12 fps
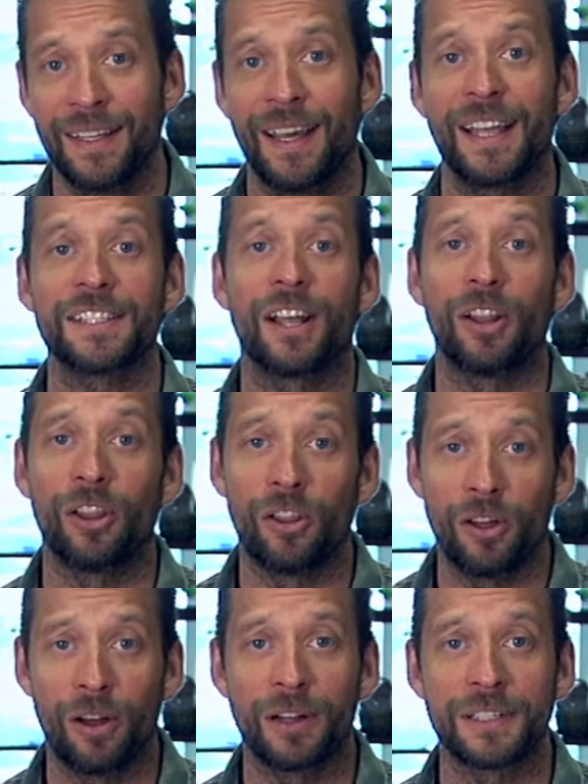That's a
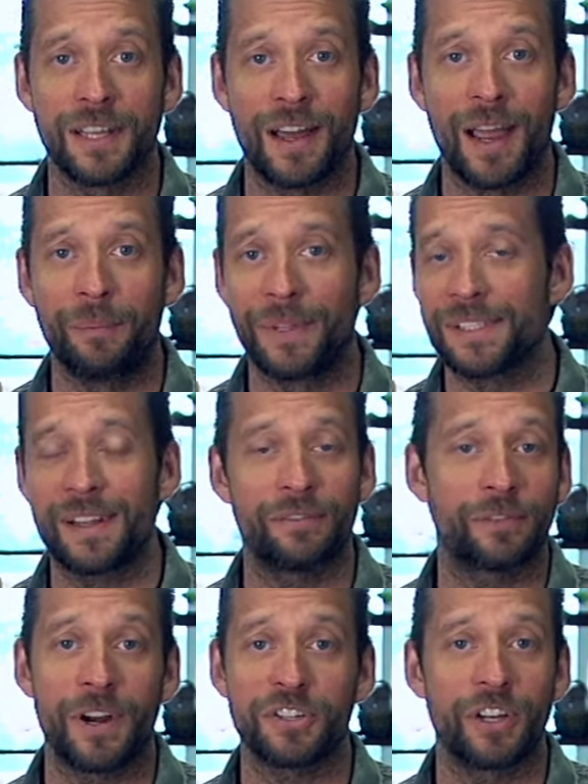long time. It's not
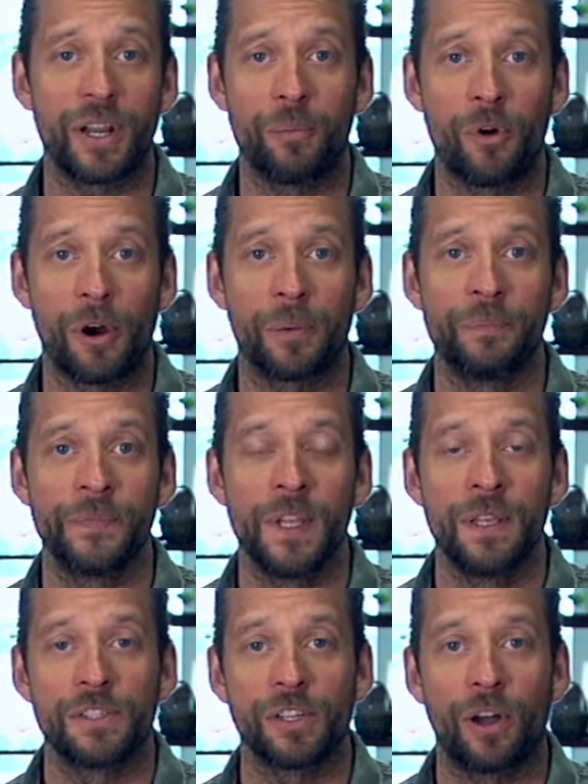fresh anymore.
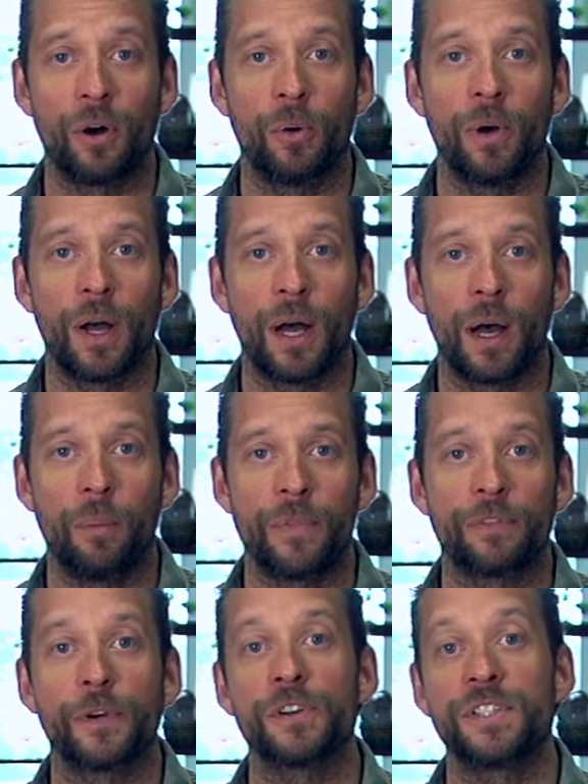So um,
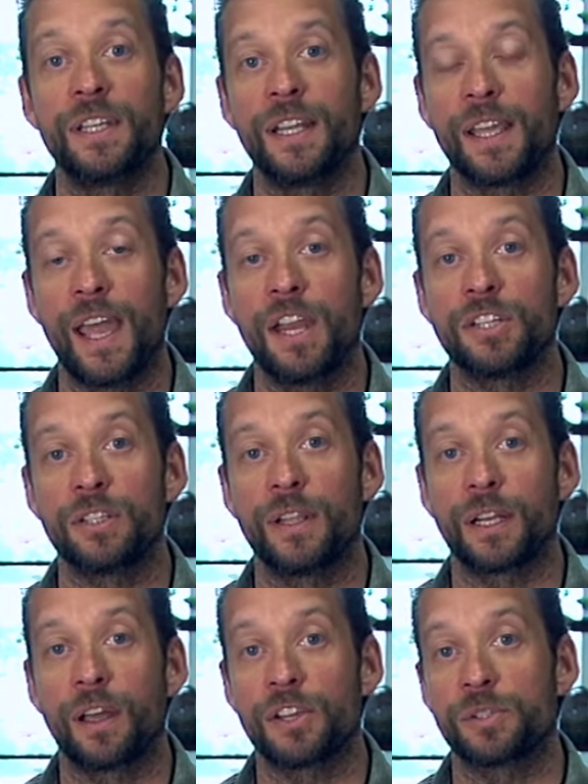the first indication
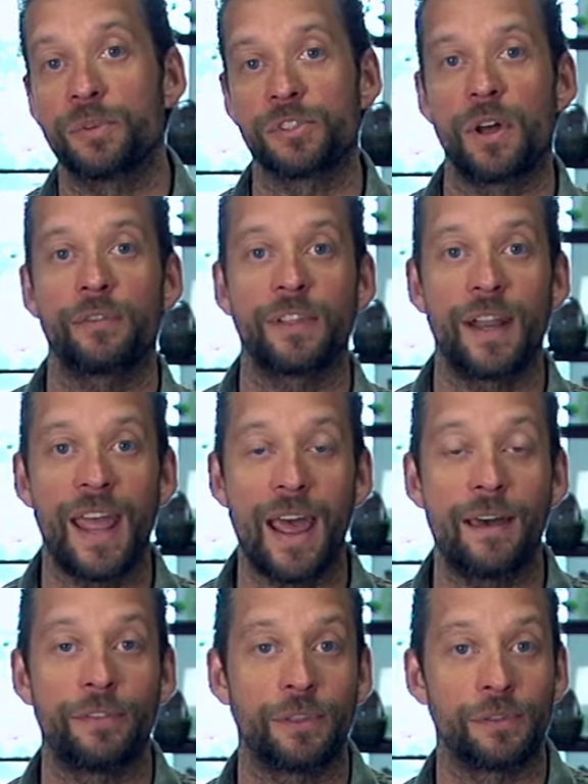that customers often
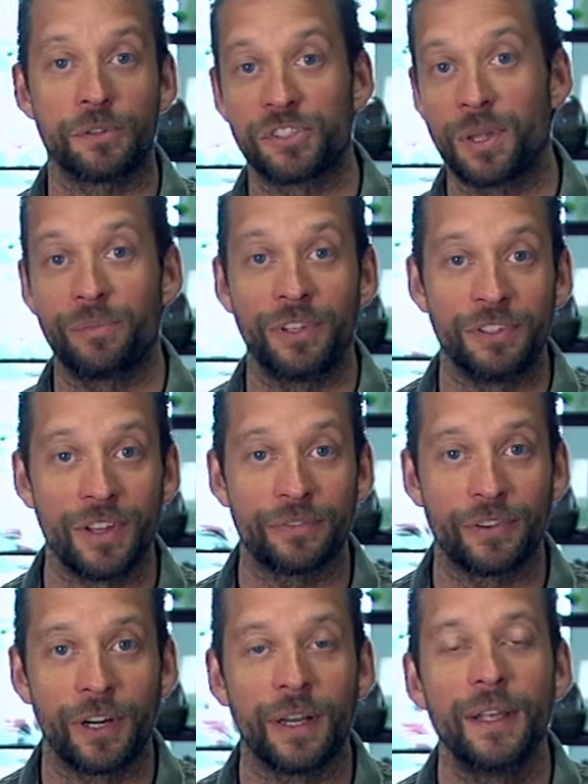have that there's something
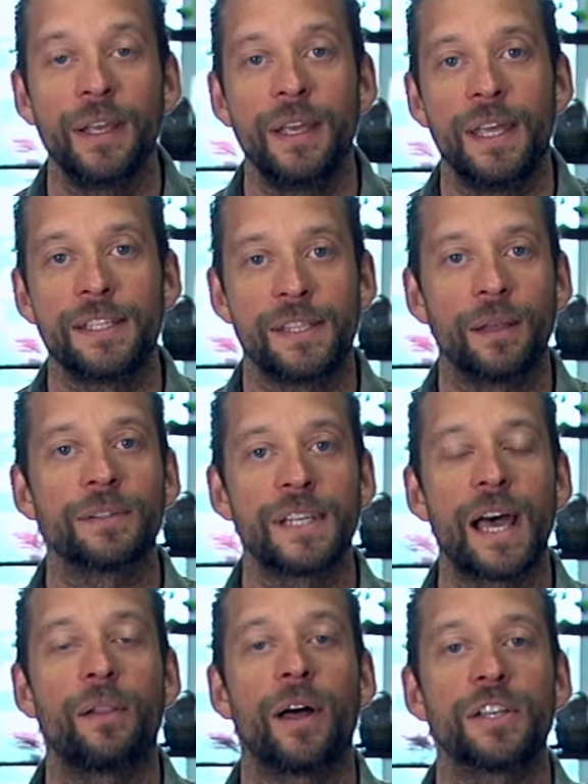different is they'll
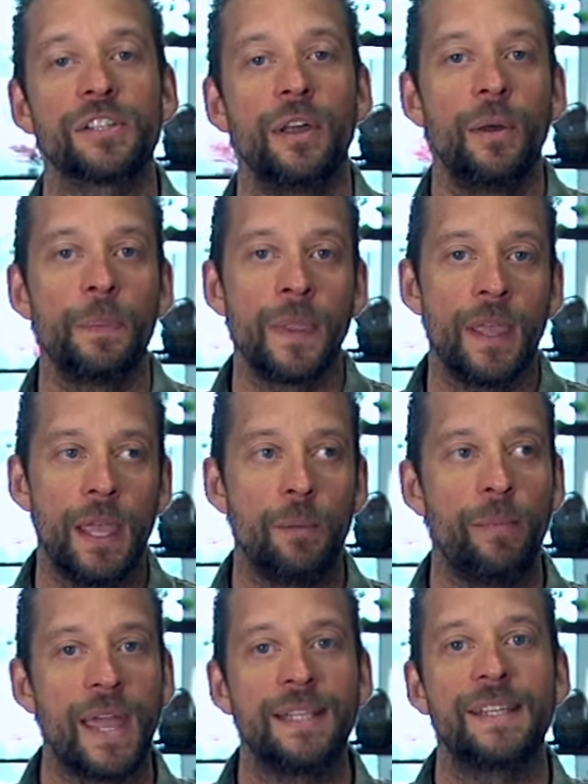tell us
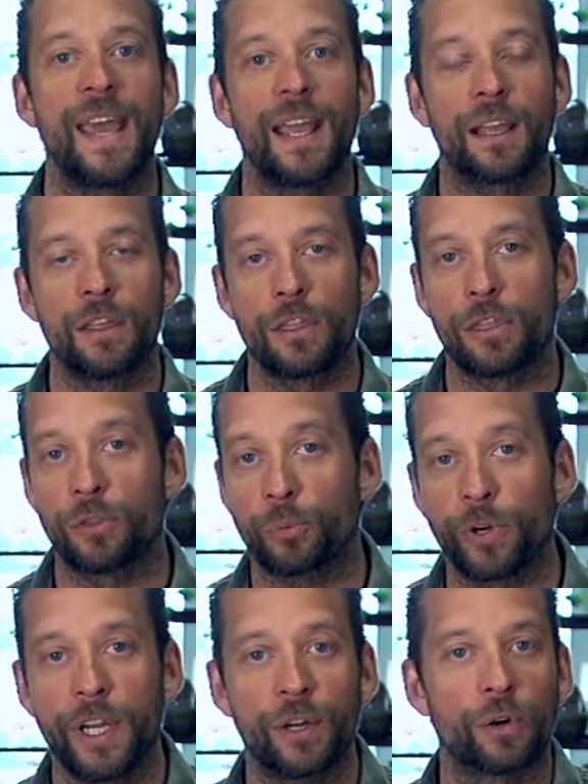it may take
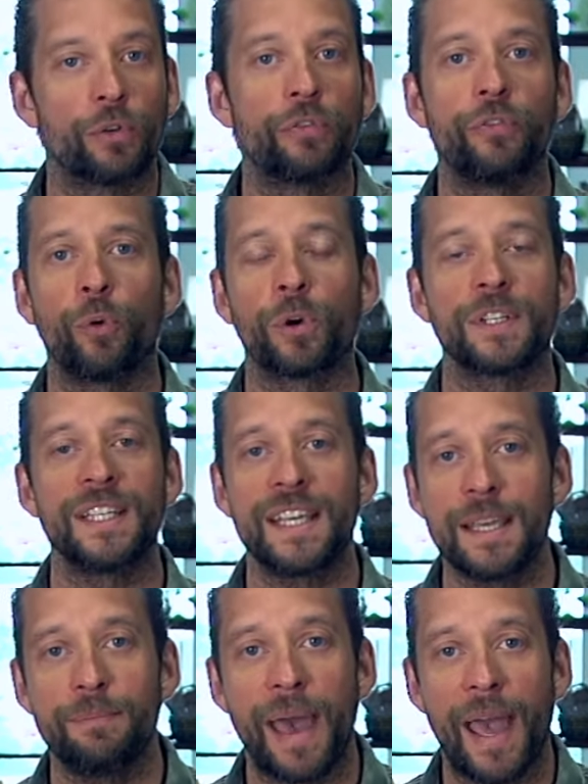three or four
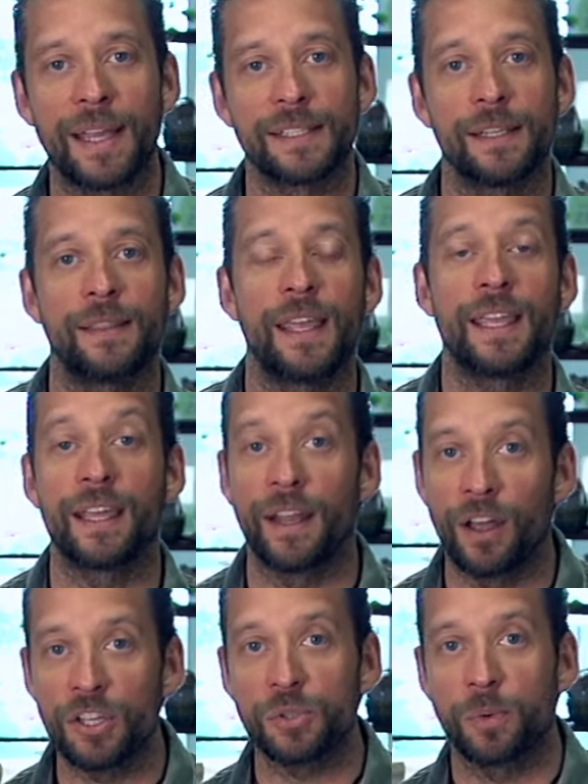tea bags that they get
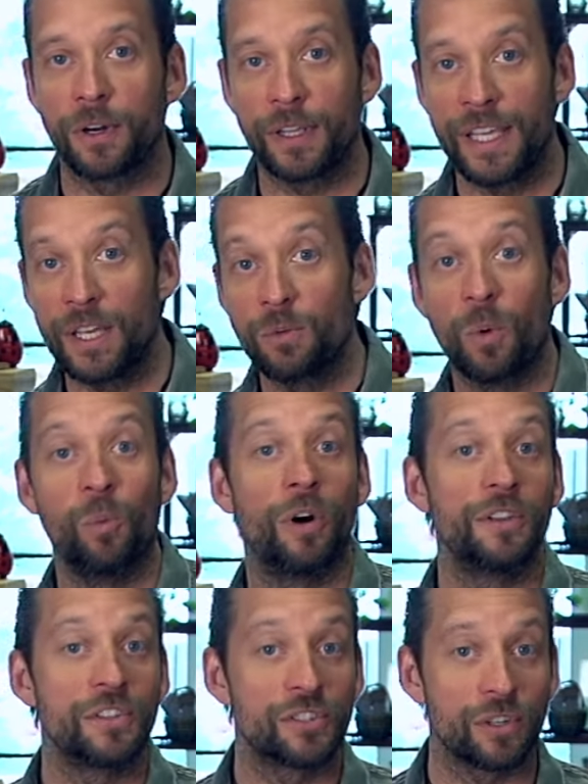elsewhere to equal
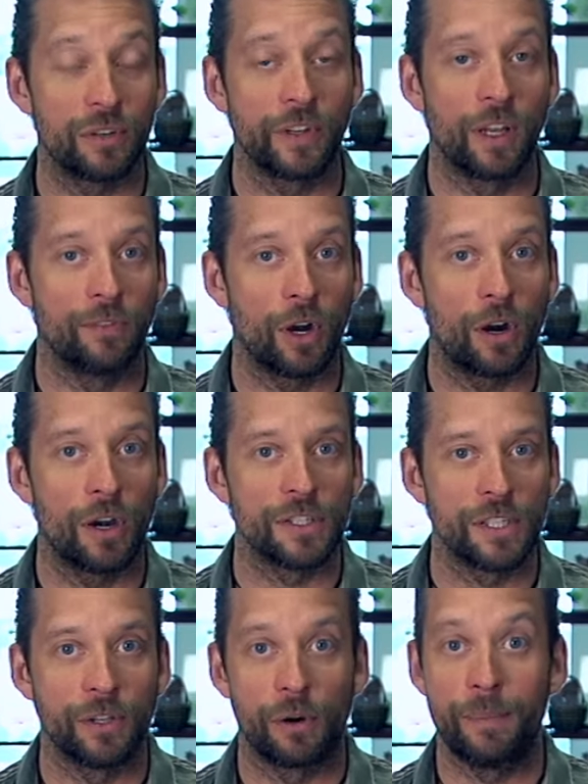one serving of
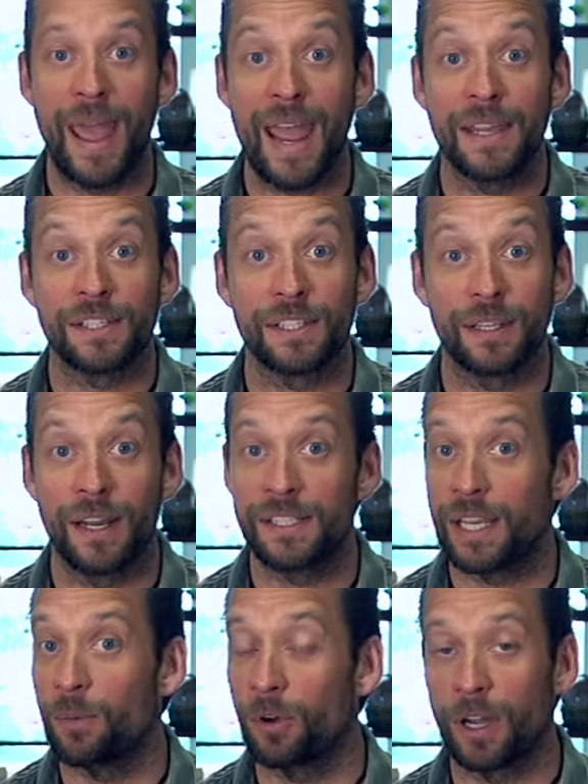ours, and they're amazed. And I
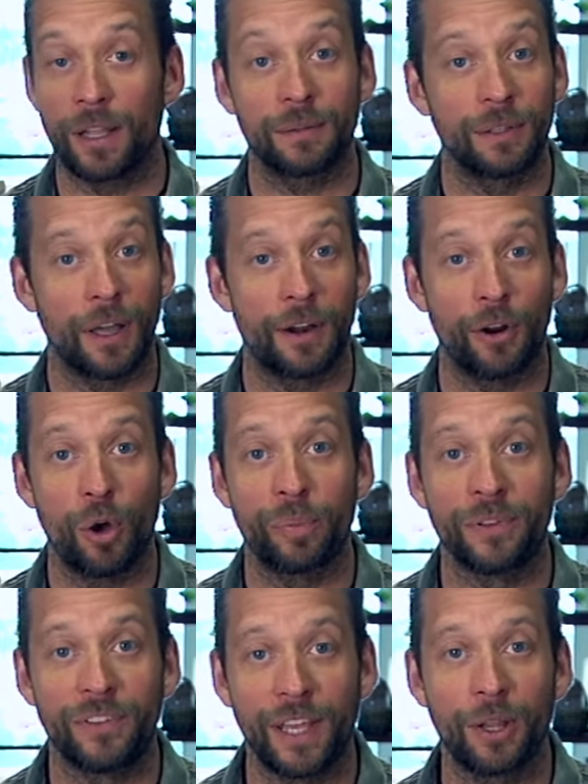say, well, cut, cut it
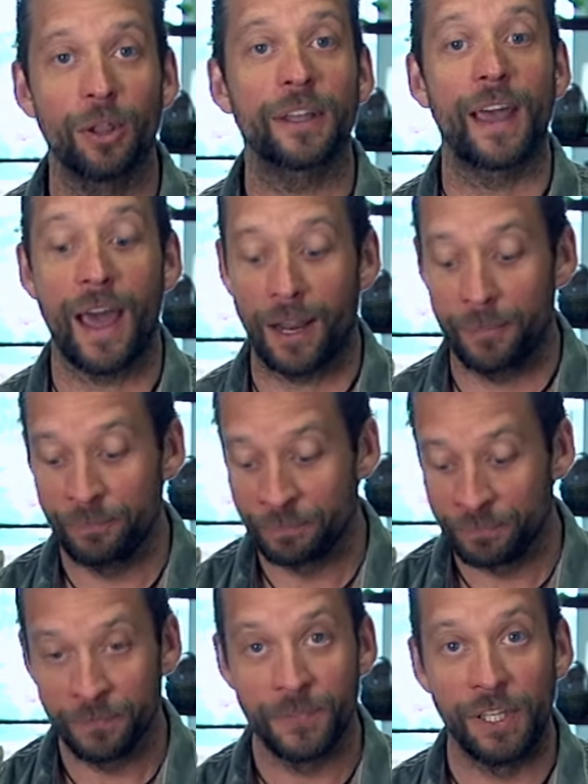open, take a look at it.
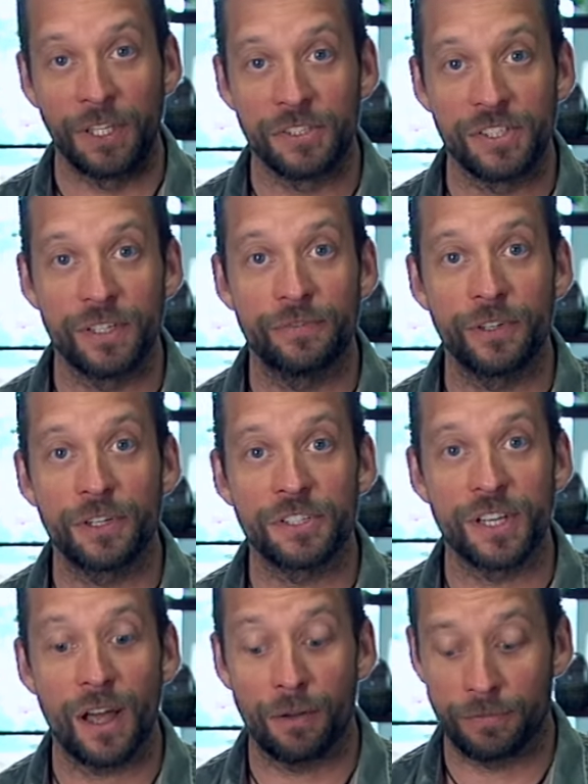You can see for
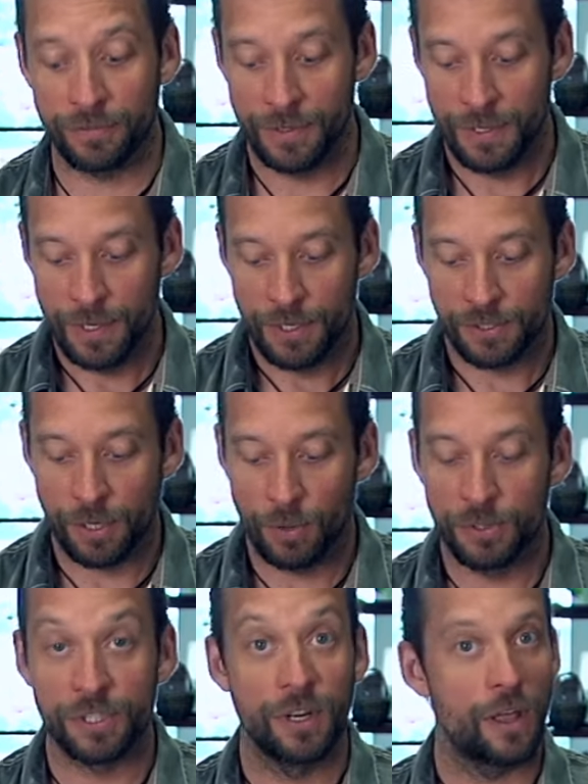yourself. So
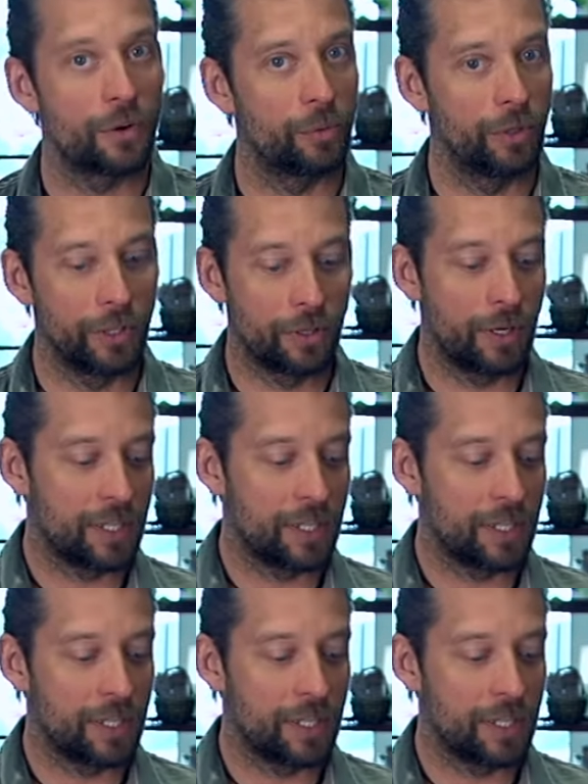there's another really good